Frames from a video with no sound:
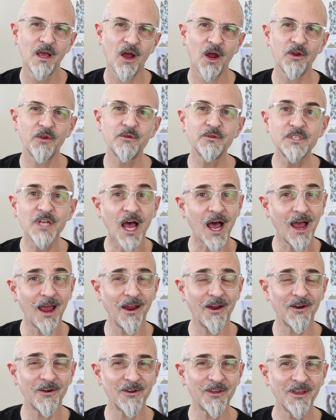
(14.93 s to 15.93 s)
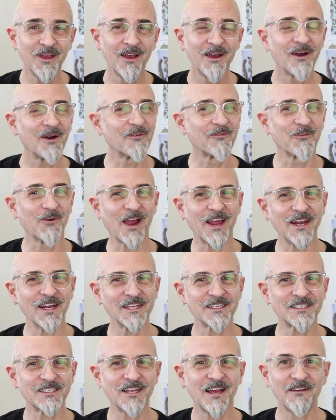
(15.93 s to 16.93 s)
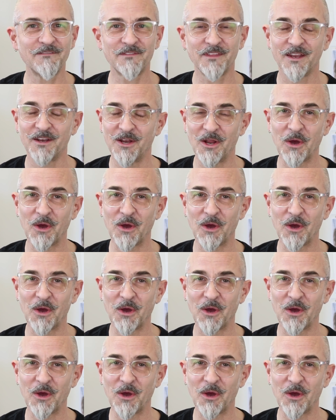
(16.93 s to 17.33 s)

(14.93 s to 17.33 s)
Are you tired of writing stuff that